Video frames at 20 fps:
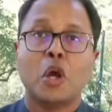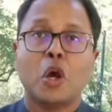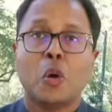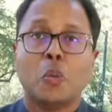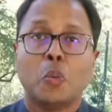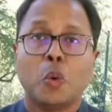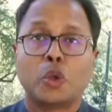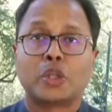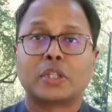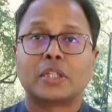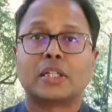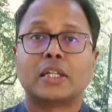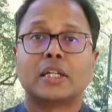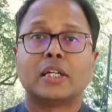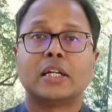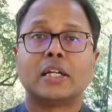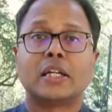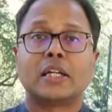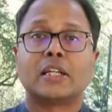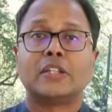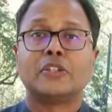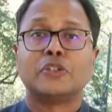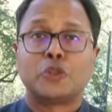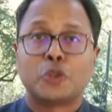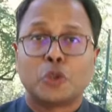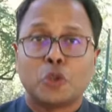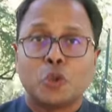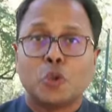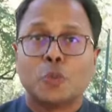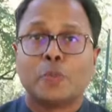voter
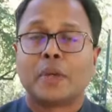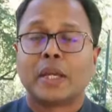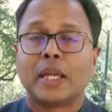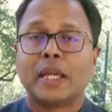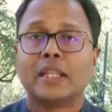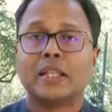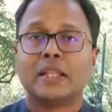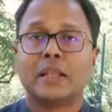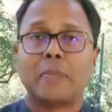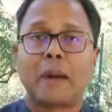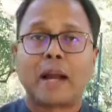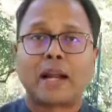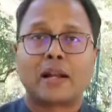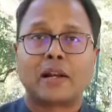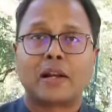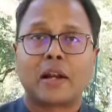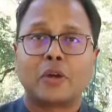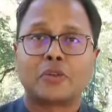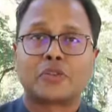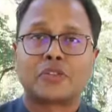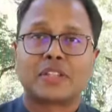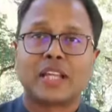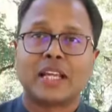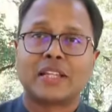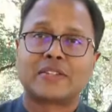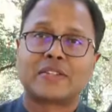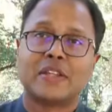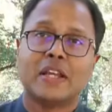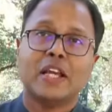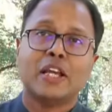consume in the battleground
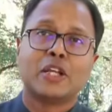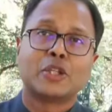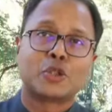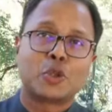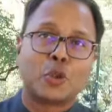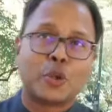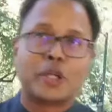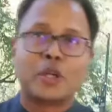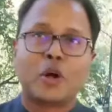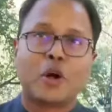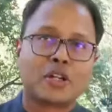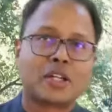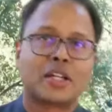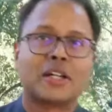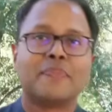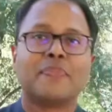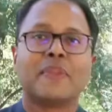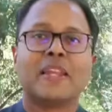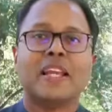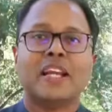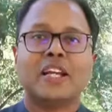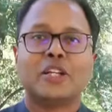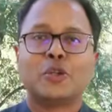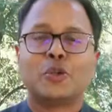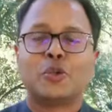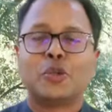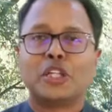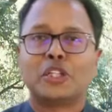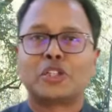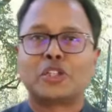states, so in order
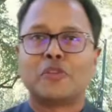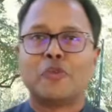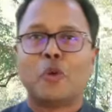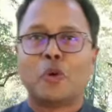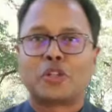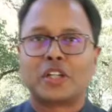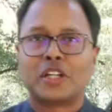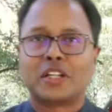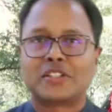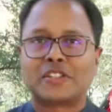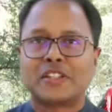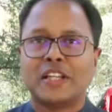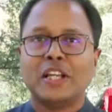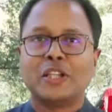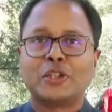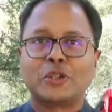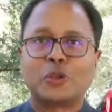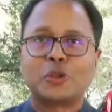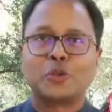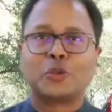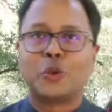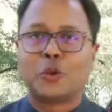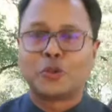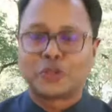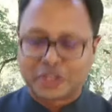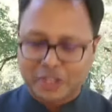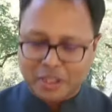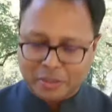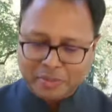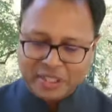to reach the voters through
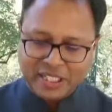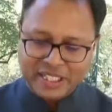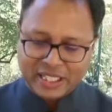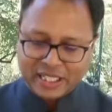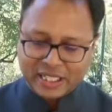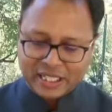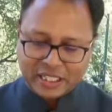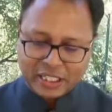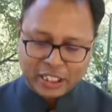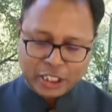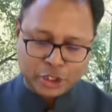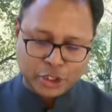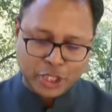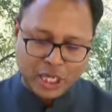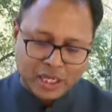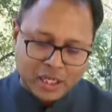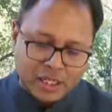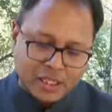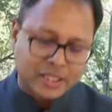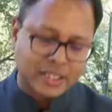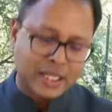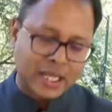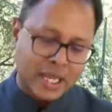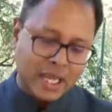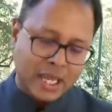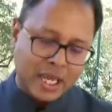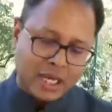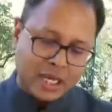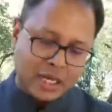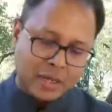those media uh, channels.
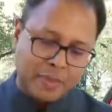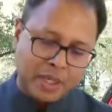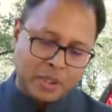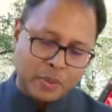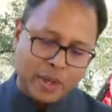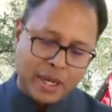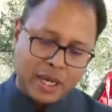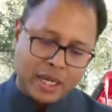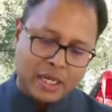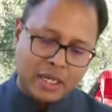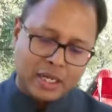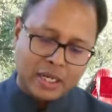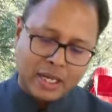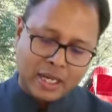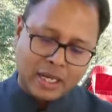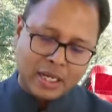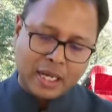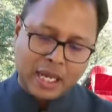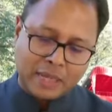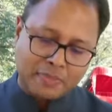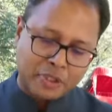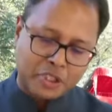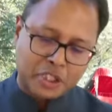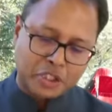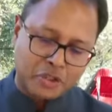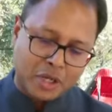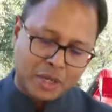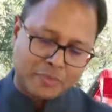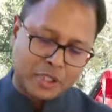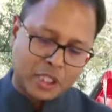Uh, meanwhile, uh, at
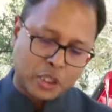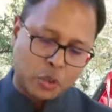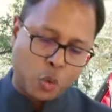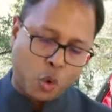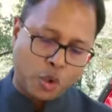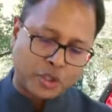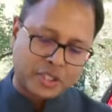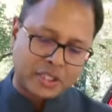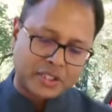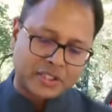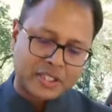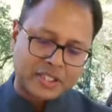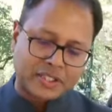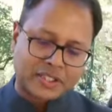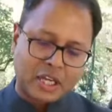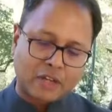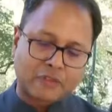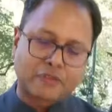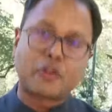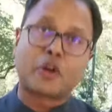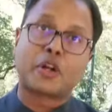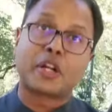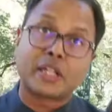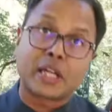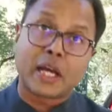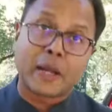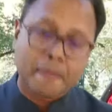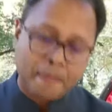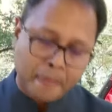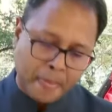Mr. Trump's headquarters in South
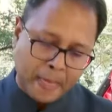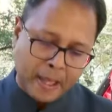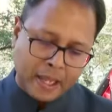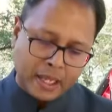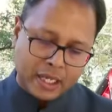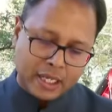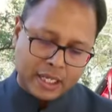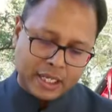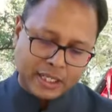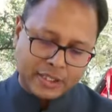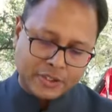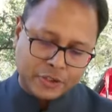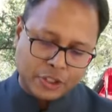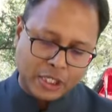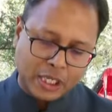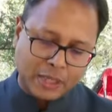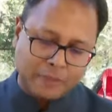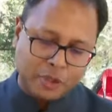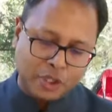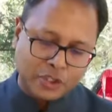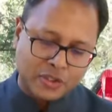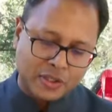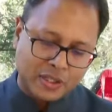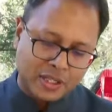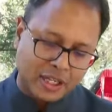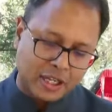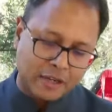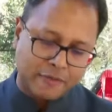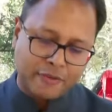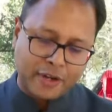Florida, uh, his team
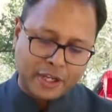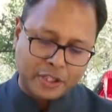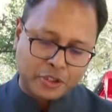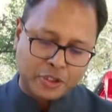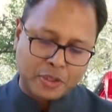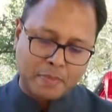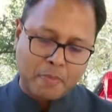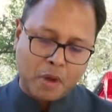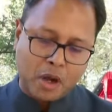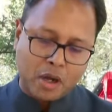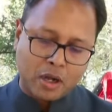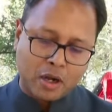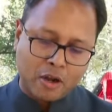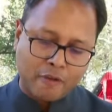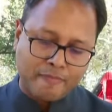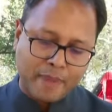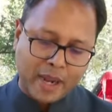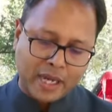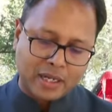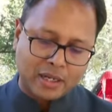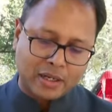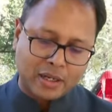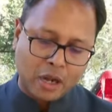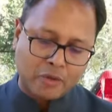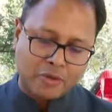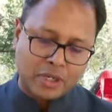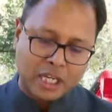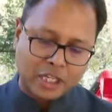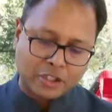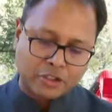recently refreshed the model of
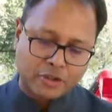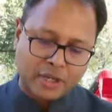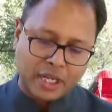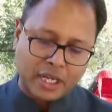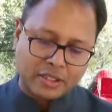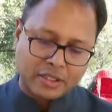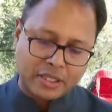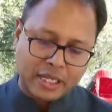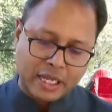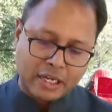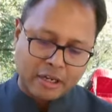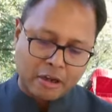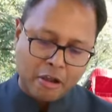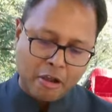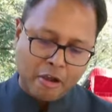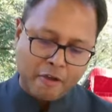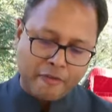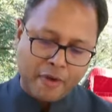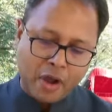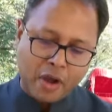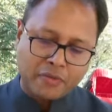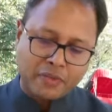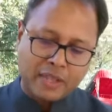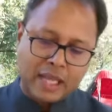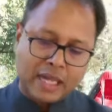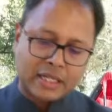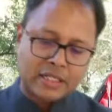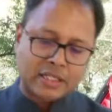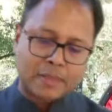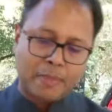battleground electorate and found
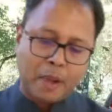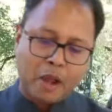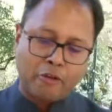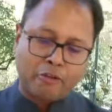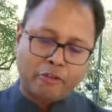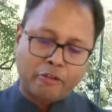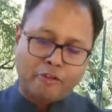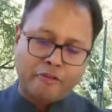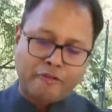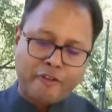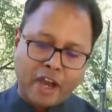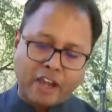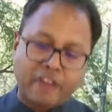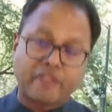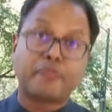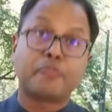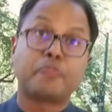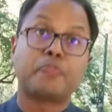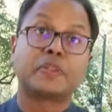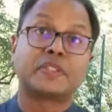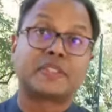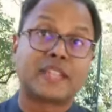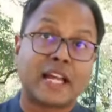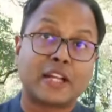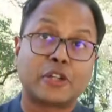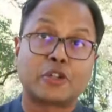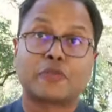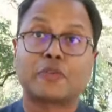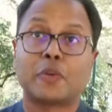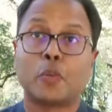that about
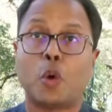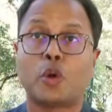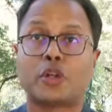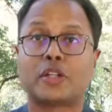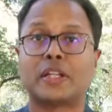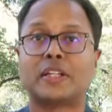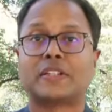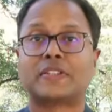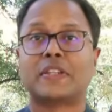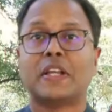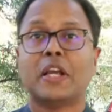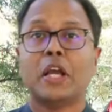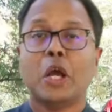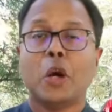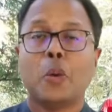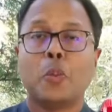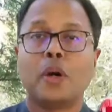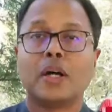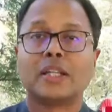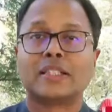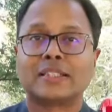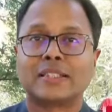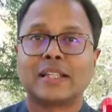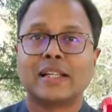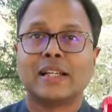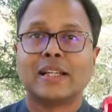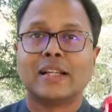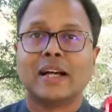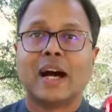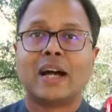5% of the voters were
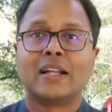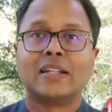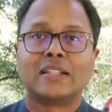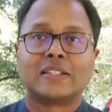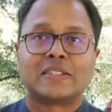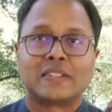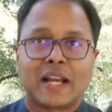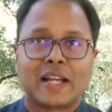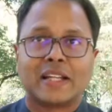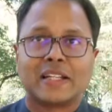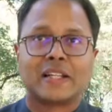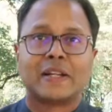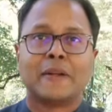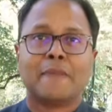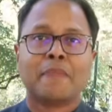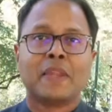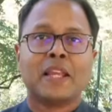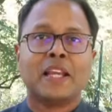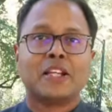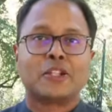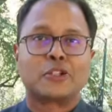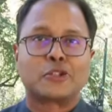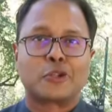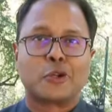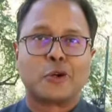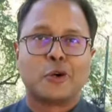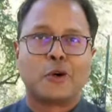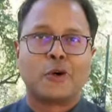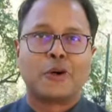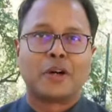still undecided.
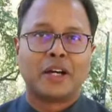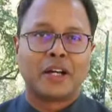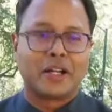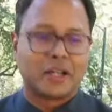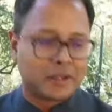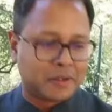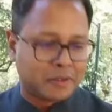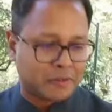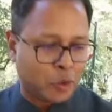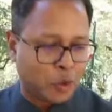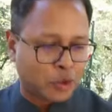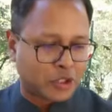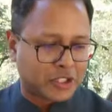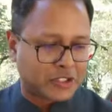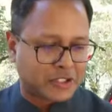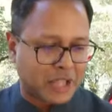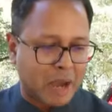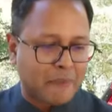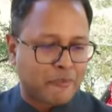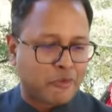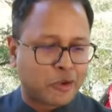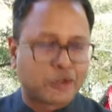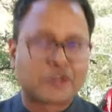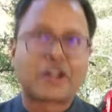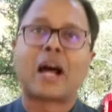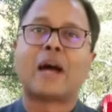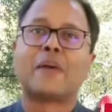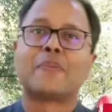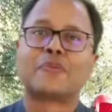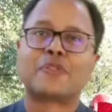So, uh, voters up for
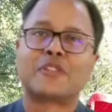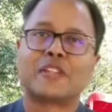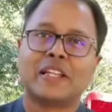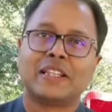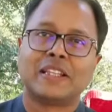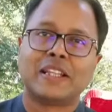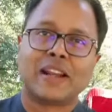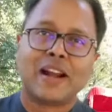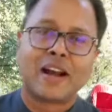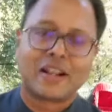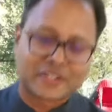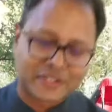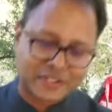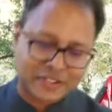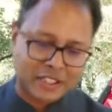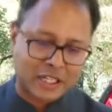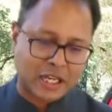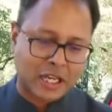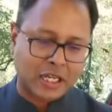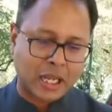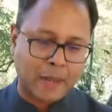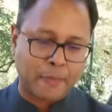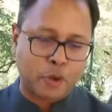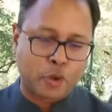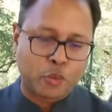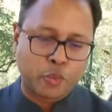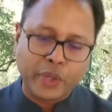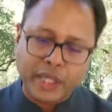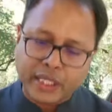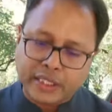grabs in the last uh,
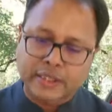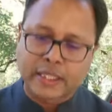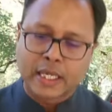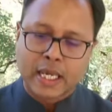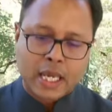couple of weeks.